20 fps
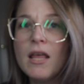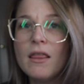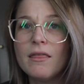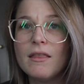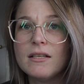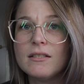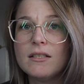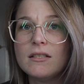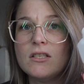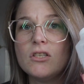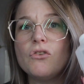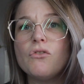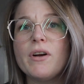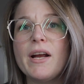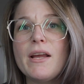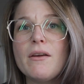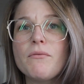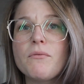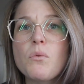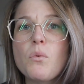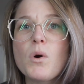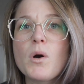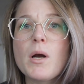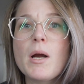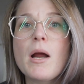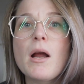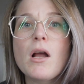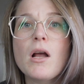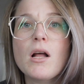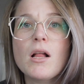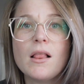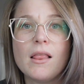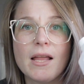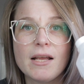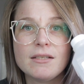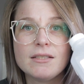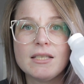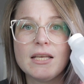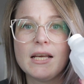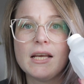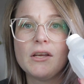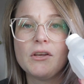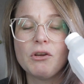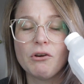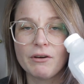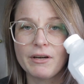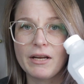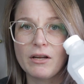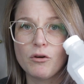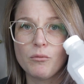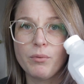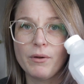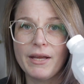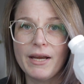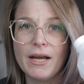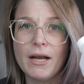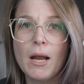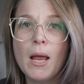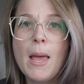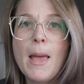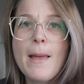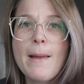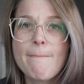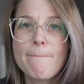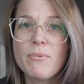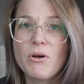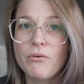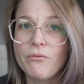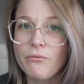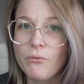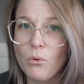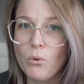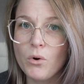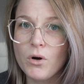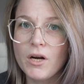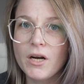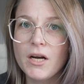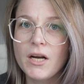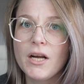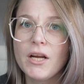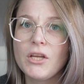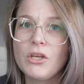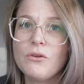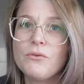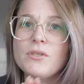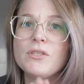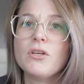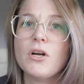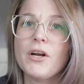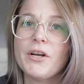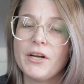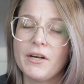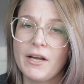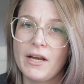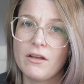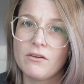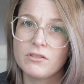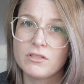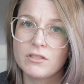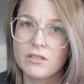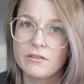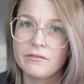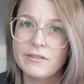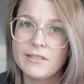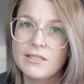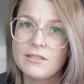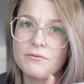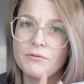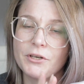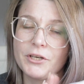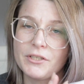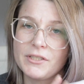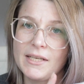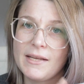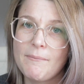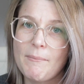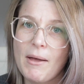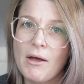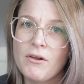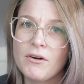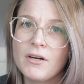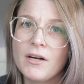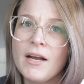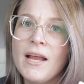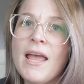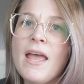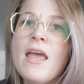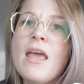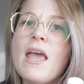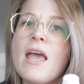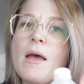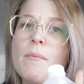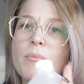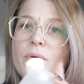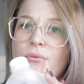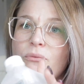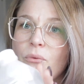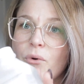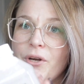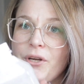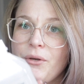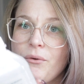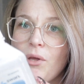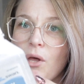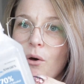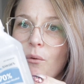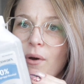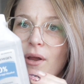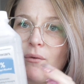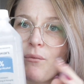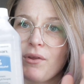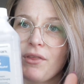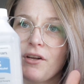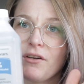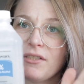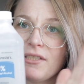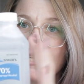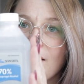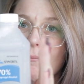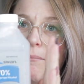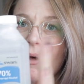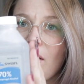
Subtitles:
This is great for cleansing your nail plate before you start your nail service for your dip powder and before you go in with your dip